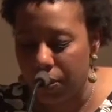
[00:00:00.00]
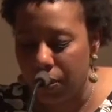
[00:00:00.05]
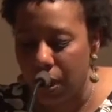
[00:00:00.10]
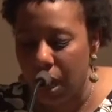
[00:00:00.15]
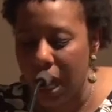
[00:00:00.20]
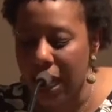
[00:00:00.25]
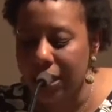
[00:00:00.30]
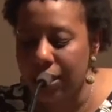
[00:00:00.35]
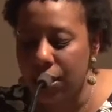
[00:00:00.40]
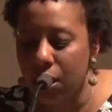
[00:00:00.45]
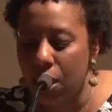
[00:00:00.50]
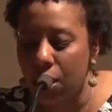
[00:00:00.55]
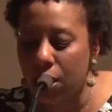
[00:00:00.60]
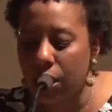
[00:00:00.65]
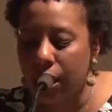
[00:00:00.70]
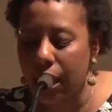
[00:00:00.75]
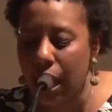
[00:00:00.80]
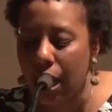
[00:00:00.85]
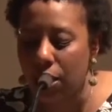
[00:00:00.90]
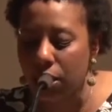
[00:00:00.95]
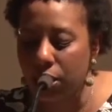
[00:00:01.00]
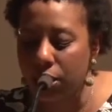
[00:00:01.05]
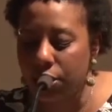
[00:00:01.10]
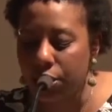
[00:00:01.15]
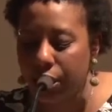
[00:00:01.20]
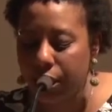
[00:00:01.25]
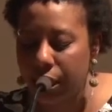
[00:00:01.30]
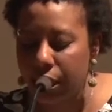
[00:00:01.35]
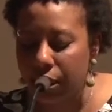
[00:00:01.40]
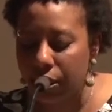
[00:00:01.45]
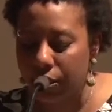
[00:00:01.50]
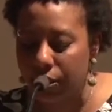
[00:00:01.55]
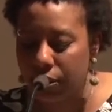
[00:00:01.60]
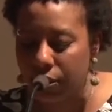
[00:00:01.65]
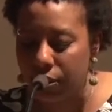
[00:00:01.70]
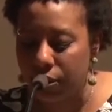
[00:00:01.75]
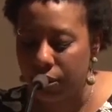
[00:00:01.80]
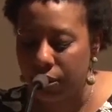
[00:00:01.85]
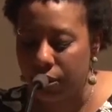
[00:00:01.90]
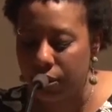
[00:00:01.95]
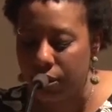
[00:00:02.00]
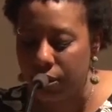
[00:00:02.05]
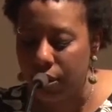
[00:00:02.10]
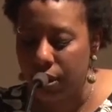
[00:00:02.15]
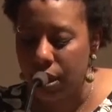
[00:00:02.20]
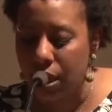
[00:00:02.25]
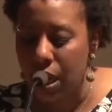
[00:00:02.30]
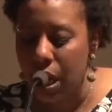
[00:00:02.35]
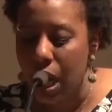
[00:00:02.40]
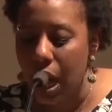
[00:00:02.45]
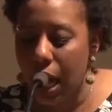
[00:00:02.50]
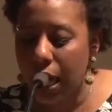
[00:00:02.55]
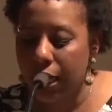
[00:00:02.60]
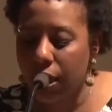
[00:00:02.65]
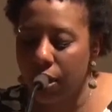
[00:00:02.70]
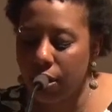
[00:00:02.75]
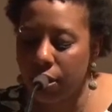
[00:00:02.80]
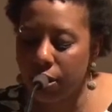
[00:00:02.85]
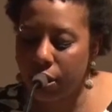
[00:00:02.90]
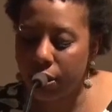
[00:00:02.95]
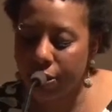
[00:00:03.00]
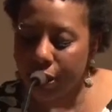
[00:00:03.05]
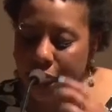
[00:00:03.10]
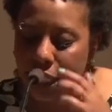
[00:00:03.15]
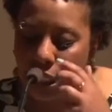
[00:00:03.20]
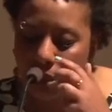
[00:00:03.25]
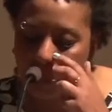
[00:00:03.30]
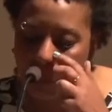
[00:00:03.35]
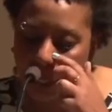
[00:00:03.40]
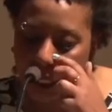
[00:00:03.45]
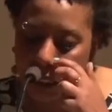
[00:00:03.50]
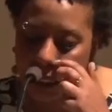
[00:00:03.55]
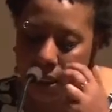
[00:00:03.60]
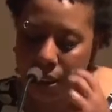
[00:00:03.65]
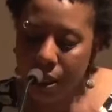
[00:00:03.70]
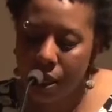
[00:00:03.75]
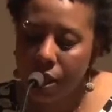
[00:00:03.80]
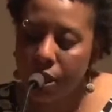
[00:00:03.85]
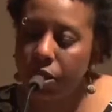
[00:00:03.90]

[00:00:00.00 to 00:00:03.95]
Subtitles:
I tongue elegy. I color green because